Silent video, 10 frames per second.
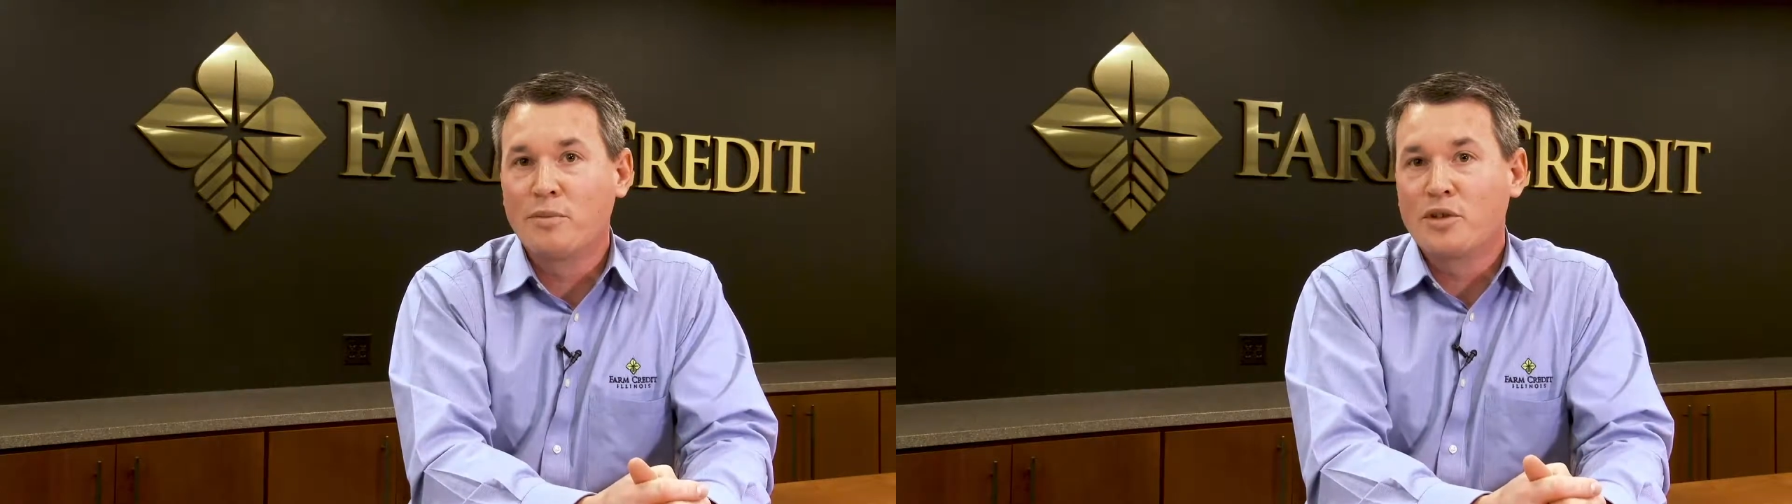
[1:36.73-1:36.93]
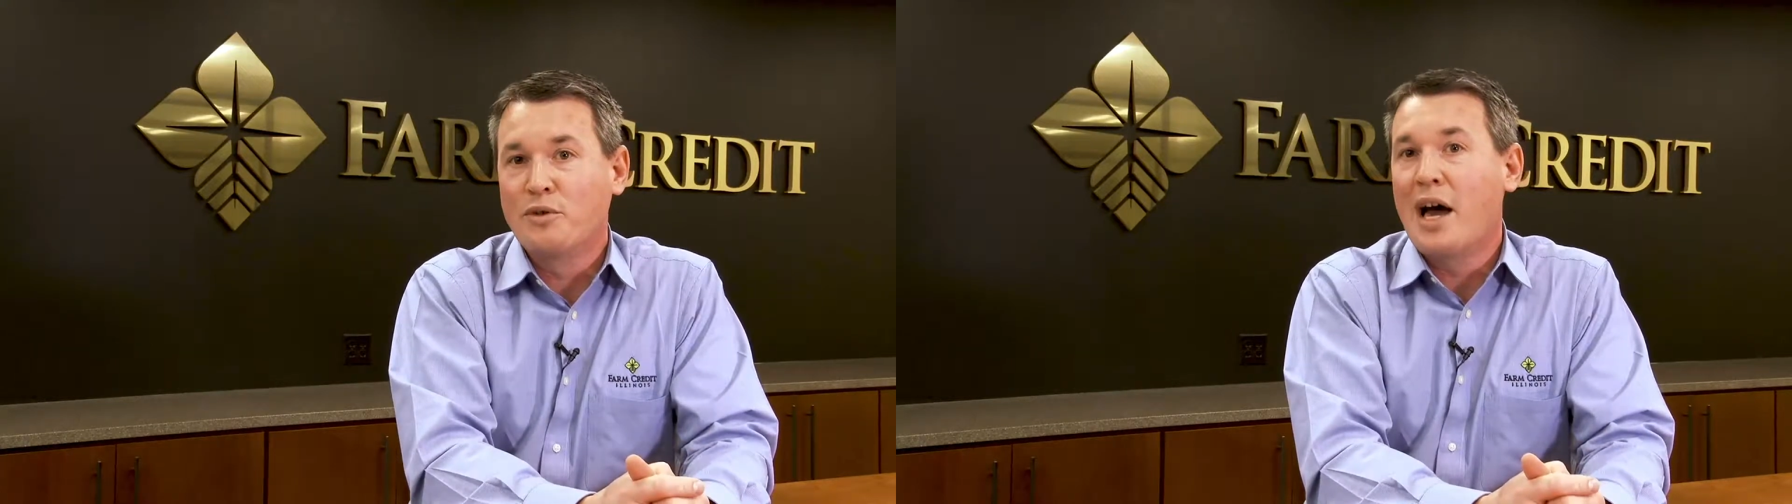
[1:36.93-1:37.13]

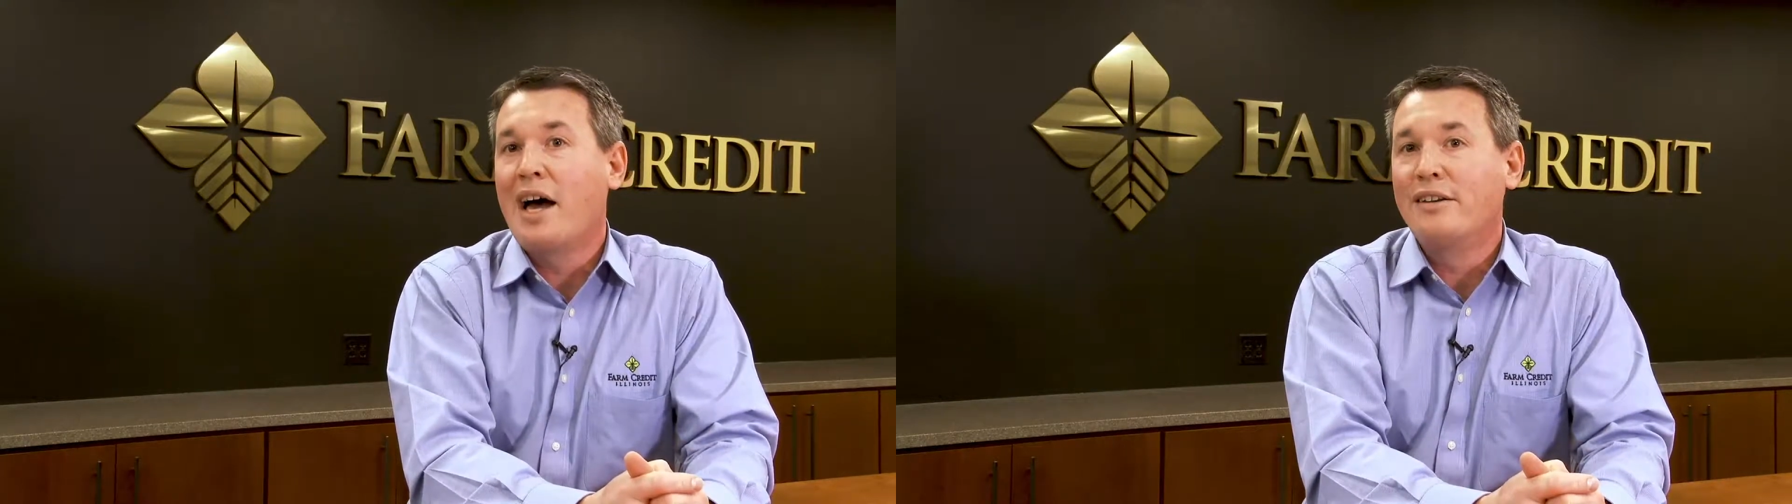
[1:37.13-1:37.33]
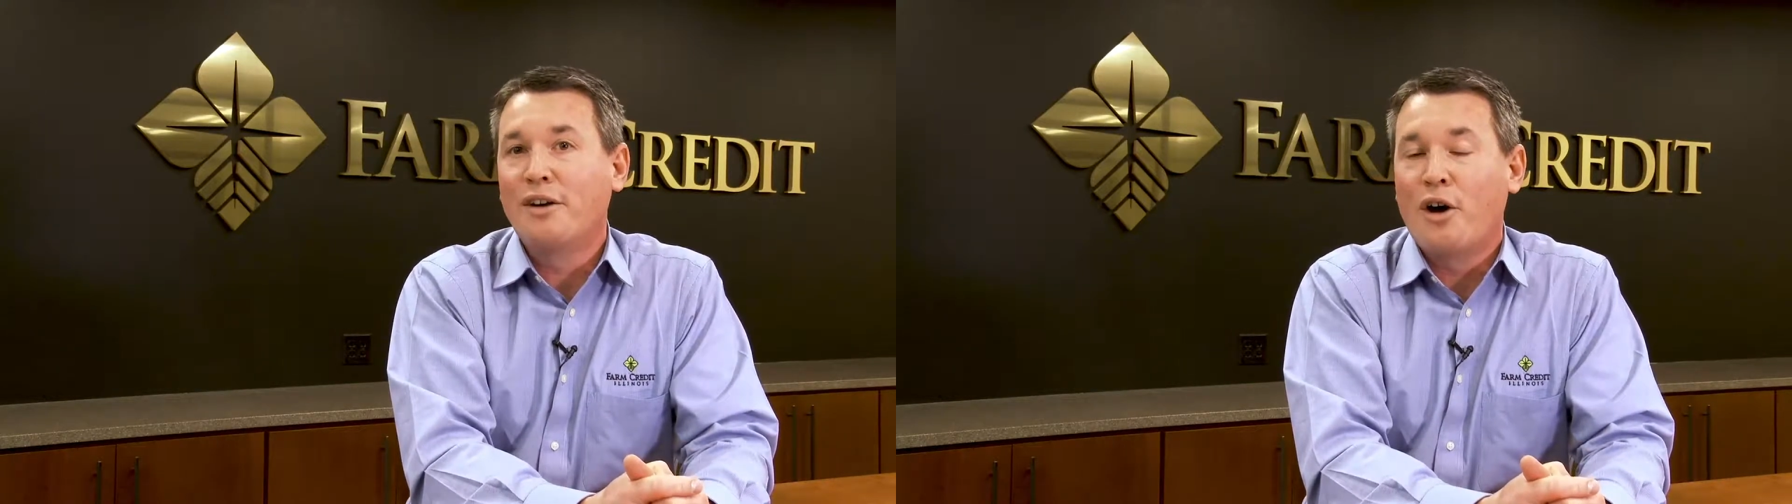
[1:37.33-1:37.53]
so
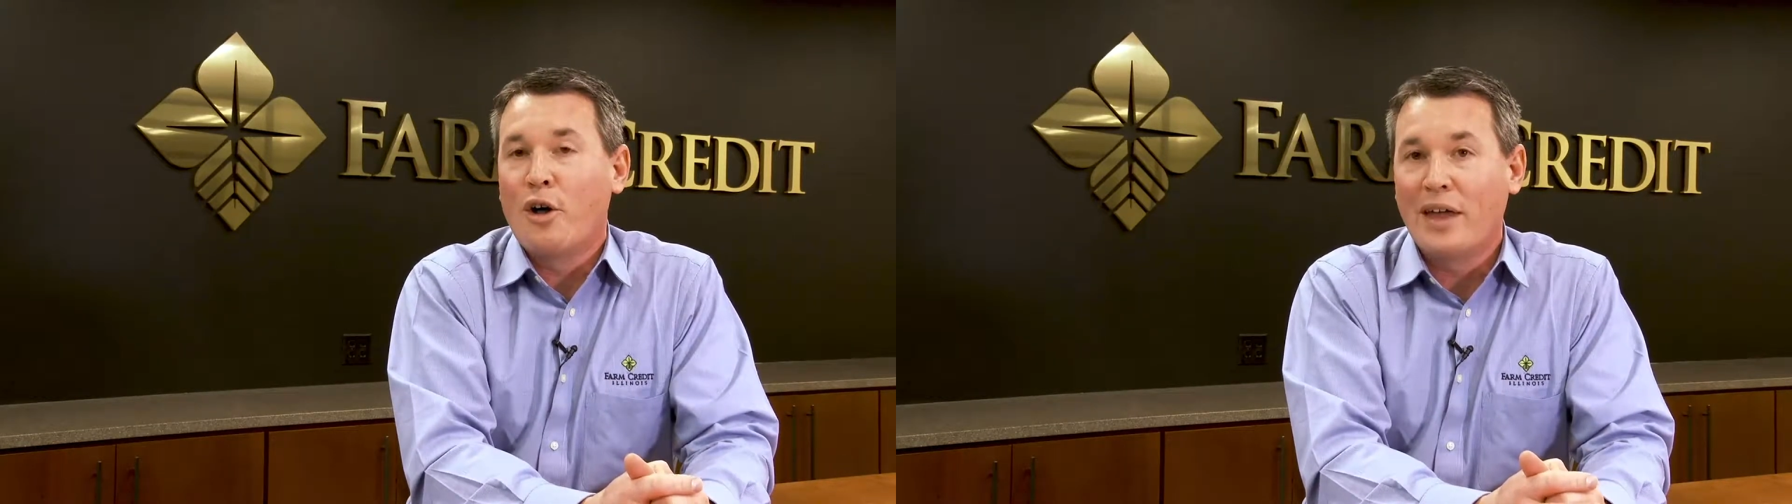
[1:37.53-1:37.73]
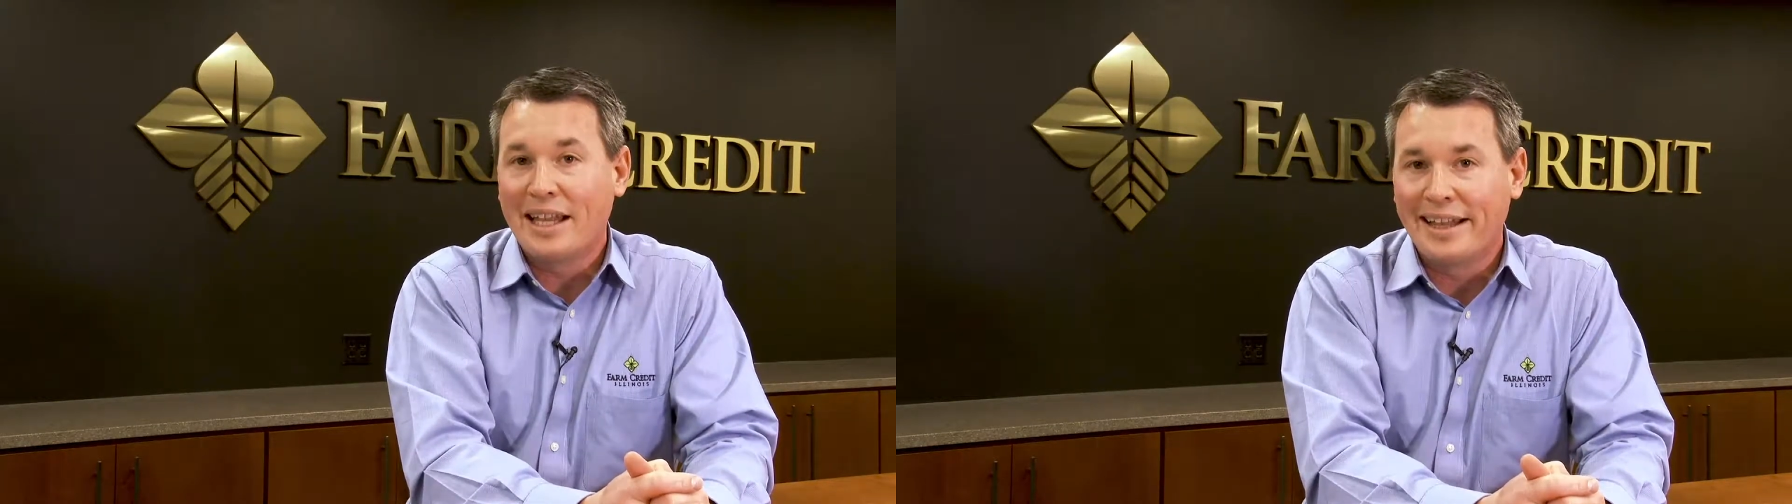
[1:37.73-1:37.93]
not all
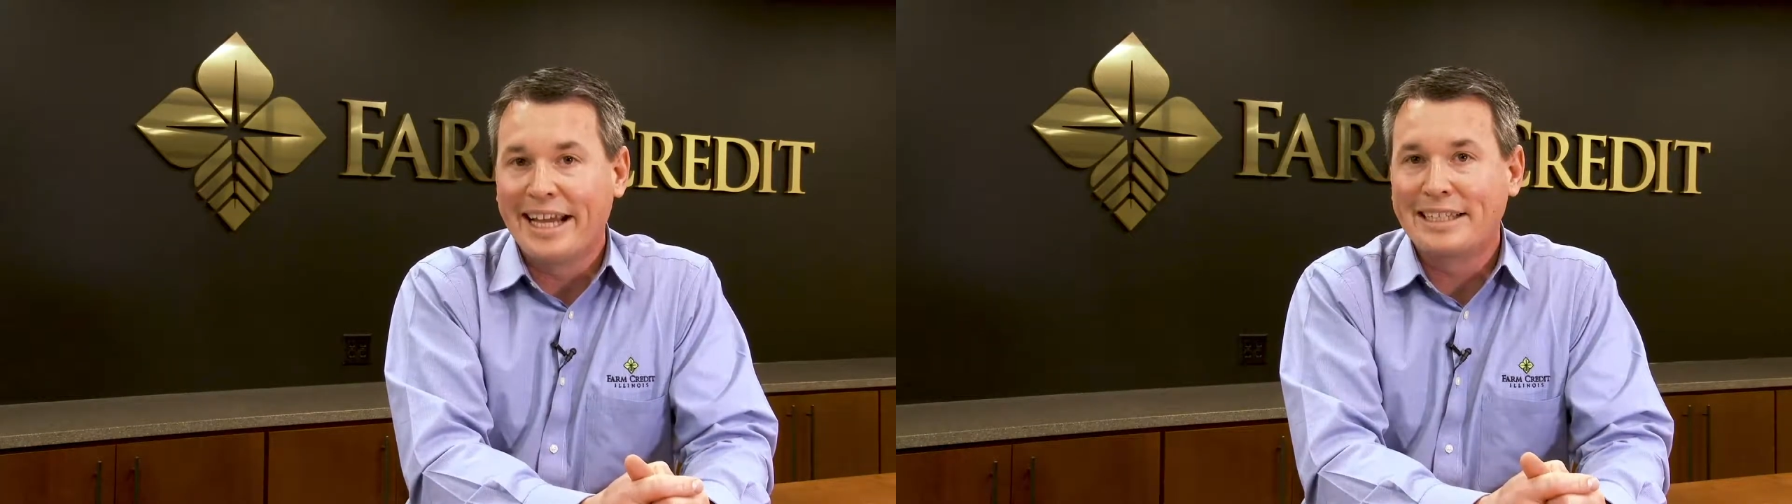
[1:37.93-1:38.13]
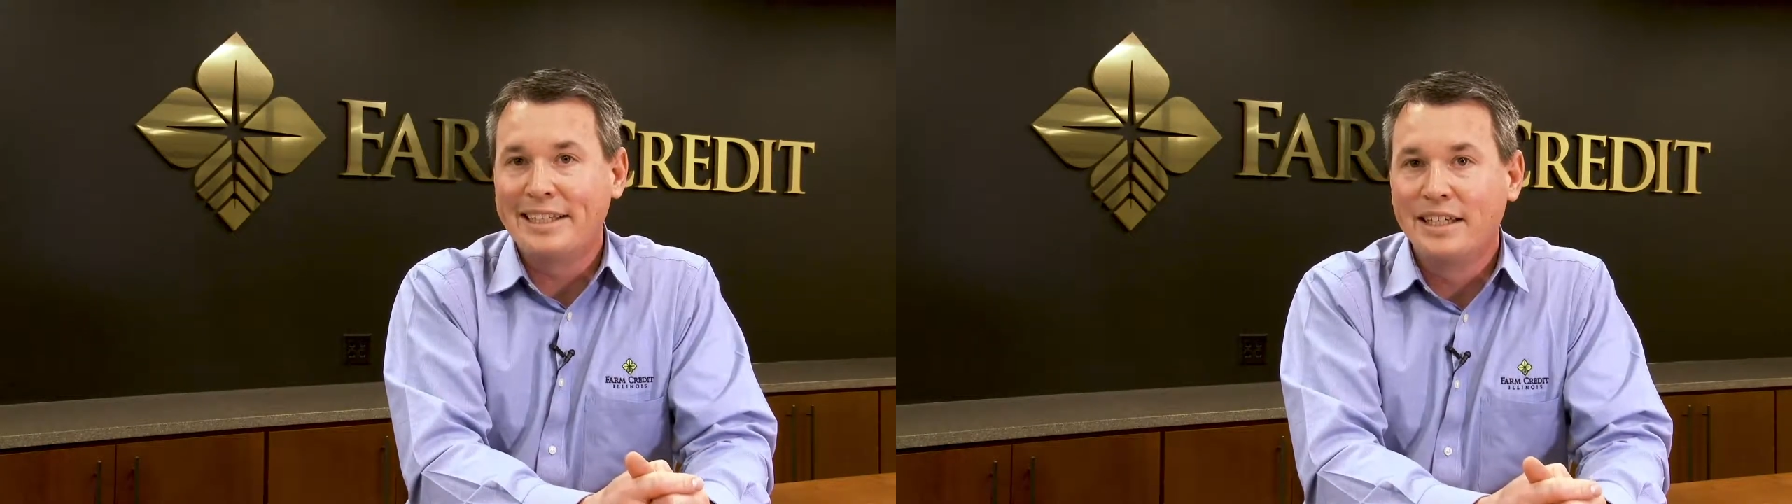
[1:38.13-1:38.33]
that
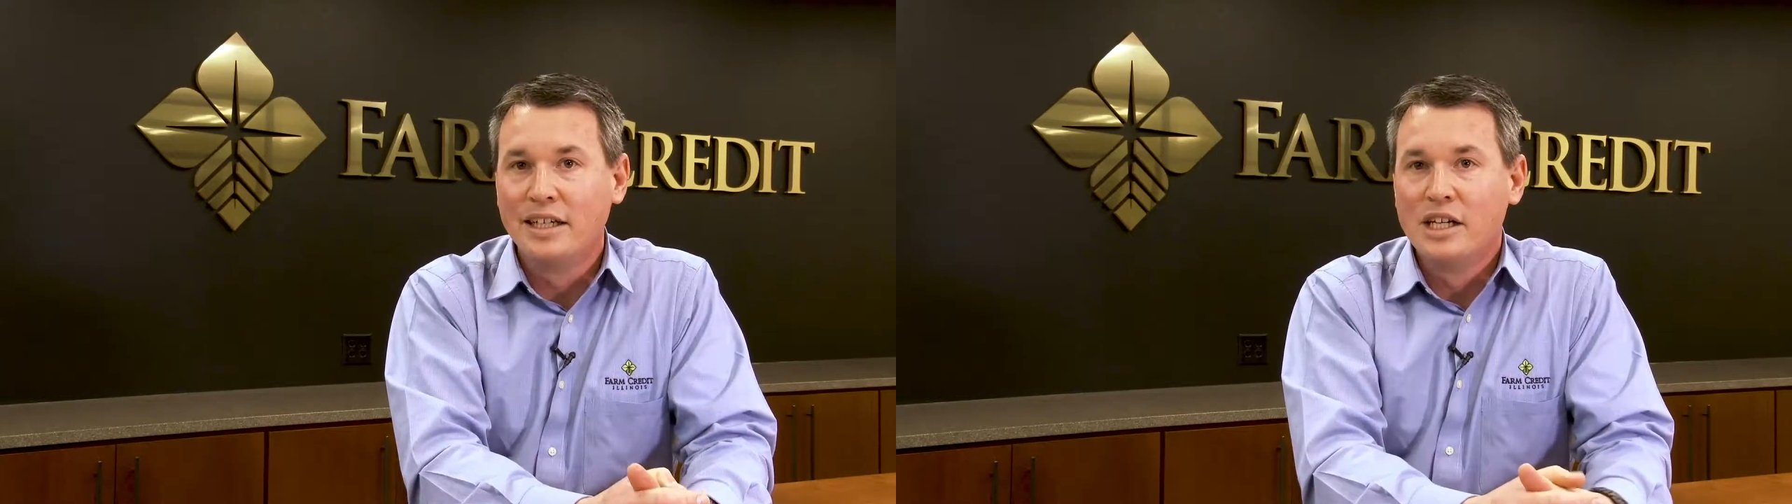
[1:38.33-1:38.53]
likely.